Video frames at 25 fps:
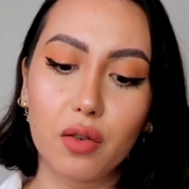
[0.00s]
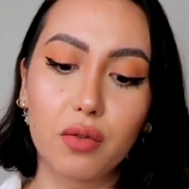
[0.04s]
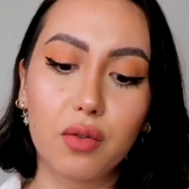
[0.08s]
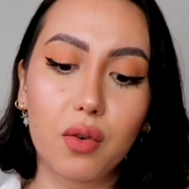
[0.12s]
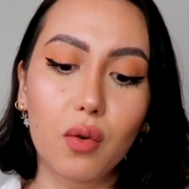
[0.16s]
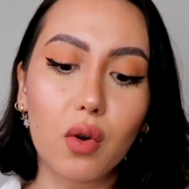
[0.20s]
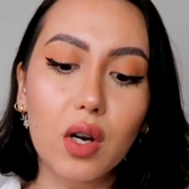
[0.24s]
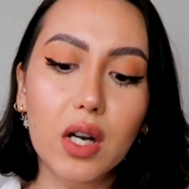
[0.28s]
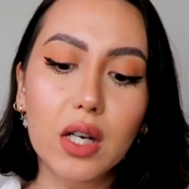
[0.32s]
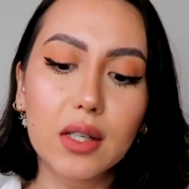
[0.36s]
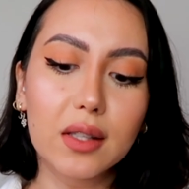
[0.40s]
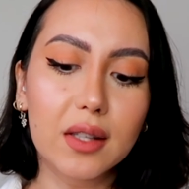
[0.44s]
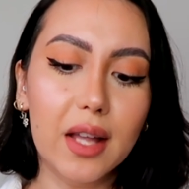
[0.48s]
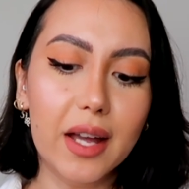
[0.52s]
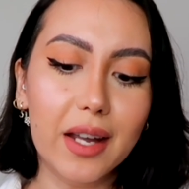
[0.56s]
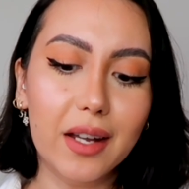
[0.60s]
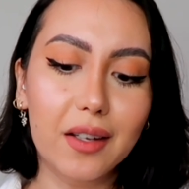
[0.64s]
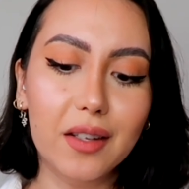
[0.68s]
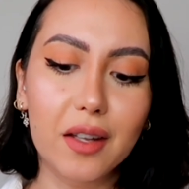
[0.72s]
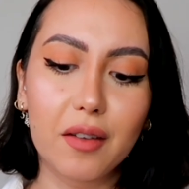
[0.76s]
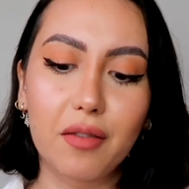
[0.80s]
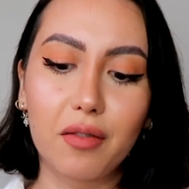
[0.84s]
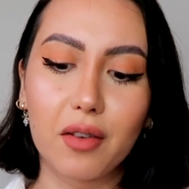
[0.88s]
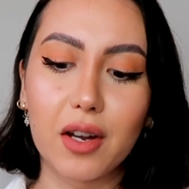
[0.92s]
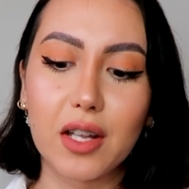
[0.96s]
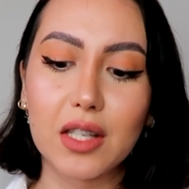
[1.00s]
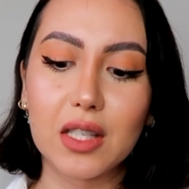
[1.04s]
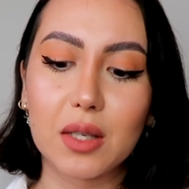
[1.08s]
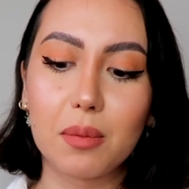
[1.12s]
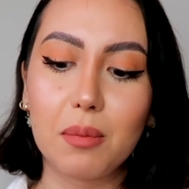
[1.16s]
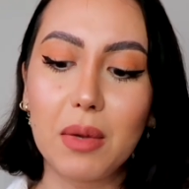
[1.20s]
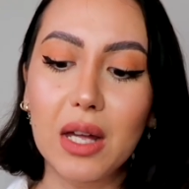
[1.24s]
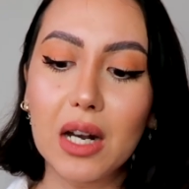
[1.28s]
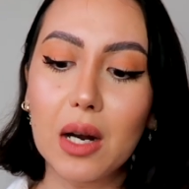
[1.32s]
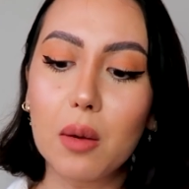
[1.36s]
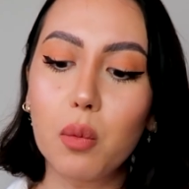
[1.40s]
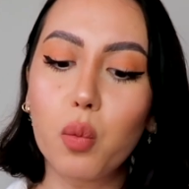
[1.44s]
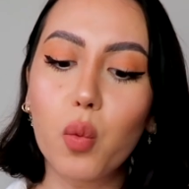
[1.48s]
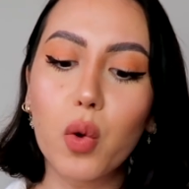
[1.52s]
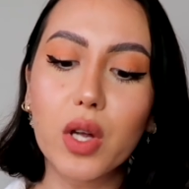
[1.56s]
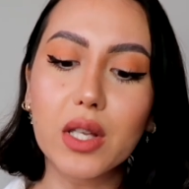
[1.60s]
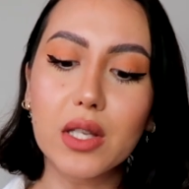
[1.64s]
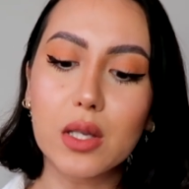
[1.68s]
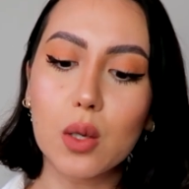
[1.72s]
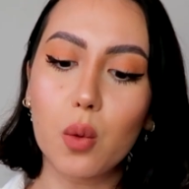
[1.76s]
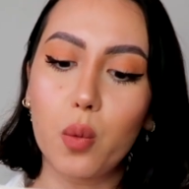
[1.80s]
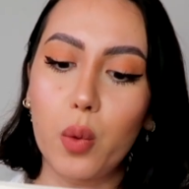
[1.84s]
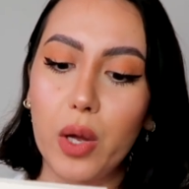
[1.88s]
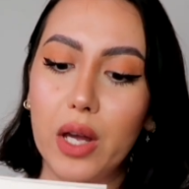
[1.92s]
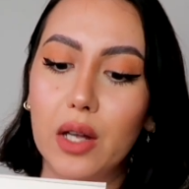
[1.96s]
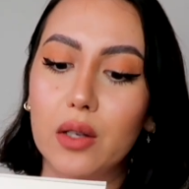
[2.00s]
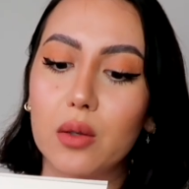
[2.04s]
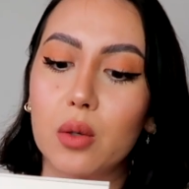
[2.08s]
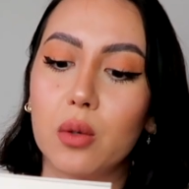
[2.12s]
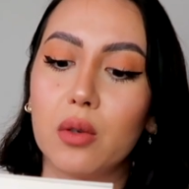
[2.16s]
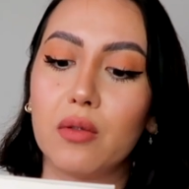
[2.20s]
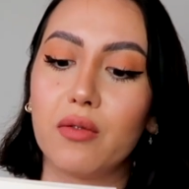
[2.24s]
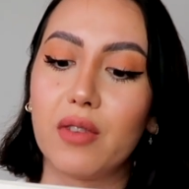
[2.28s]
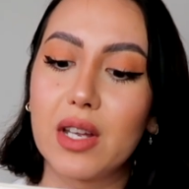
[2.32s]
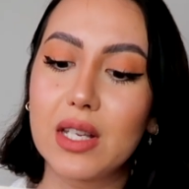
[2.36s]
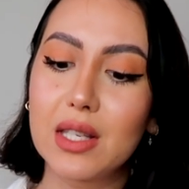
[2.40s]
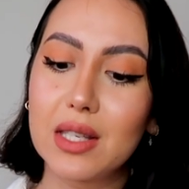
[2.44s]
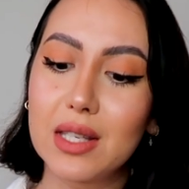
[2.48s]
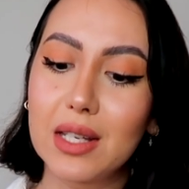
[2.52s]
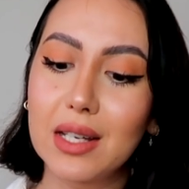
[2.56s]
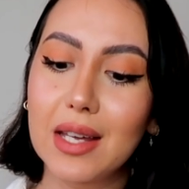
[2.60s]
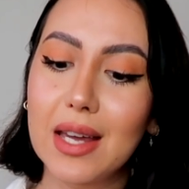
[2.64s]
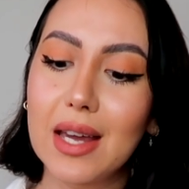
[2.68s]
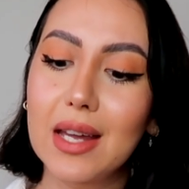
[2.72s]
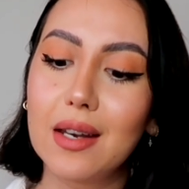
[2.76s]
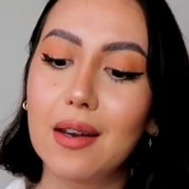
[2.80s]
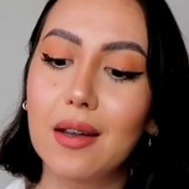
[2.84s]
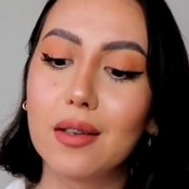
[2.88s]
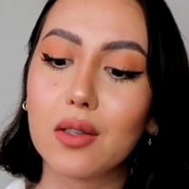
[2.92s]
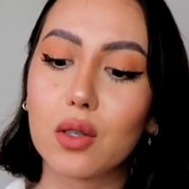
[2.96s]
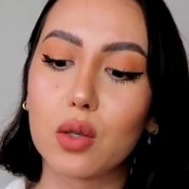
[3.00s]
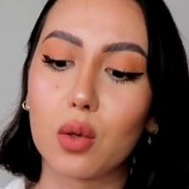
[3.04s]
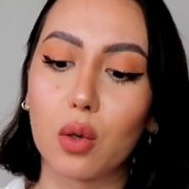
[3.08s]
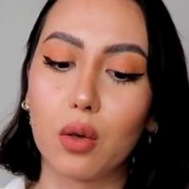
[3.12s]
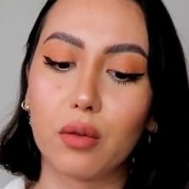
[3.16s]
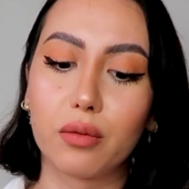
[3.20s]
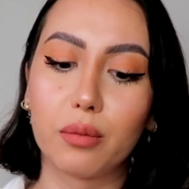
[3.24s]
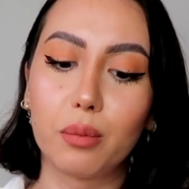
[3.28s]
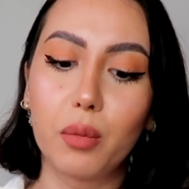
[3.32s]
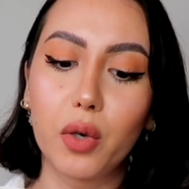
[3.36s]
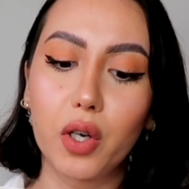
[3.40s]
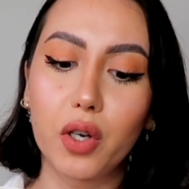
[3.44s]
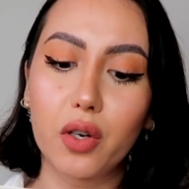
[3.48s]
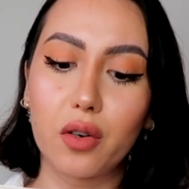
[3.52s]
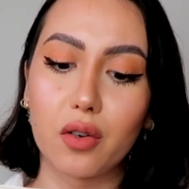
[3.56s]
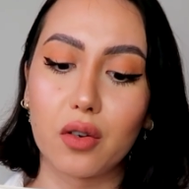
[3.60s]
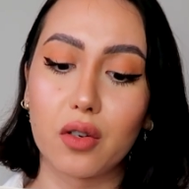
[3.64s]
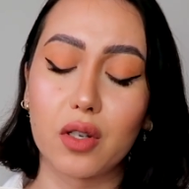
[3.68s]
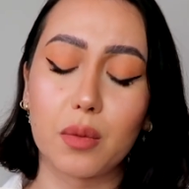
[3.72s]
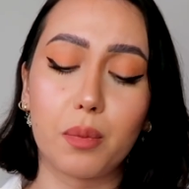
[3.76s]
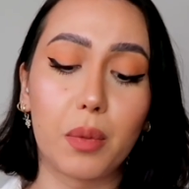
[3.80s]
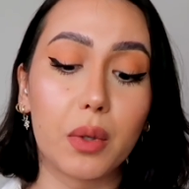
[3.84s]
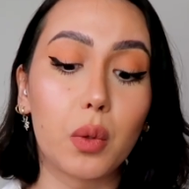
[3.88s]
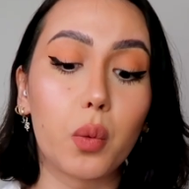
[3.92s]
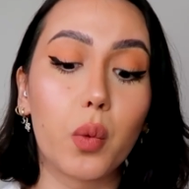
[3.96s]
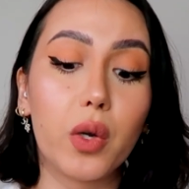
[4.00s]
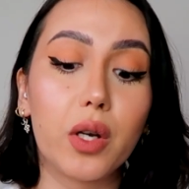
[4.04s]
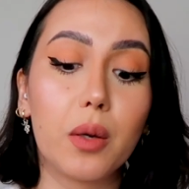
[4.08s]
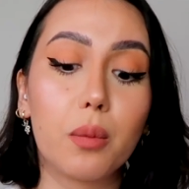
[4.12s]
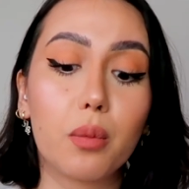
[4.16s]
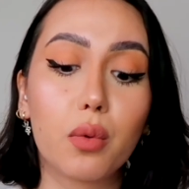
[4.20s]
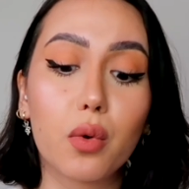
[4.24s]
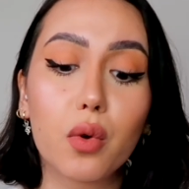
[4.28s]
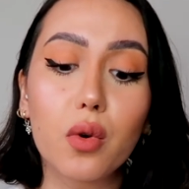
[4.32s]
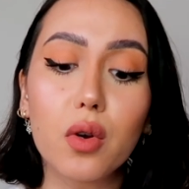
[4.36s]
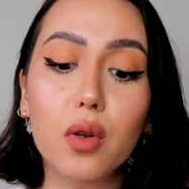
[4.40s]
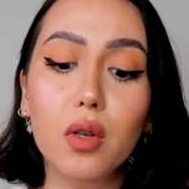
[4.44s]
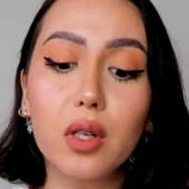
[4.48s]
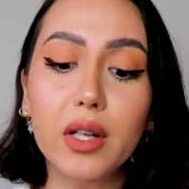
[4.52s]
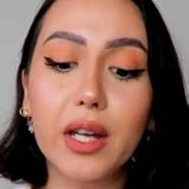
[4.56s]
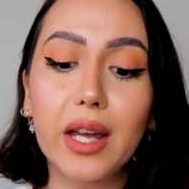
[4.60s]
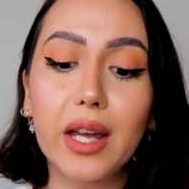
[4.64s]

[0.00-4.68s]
4 unlikely friends meet up once a week to investigate unsolved murders. But when a brutal